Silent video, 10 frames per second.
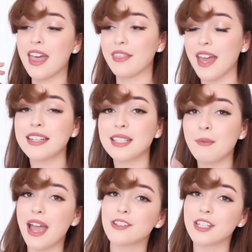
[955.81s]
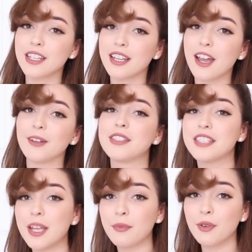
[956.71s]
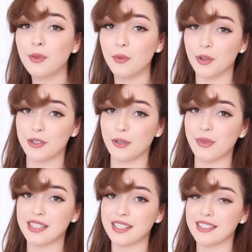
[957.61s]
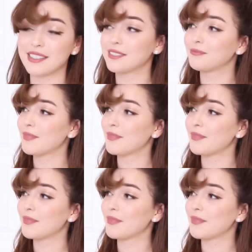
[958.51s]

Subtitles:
That is the magic of staple wardrobe pieces.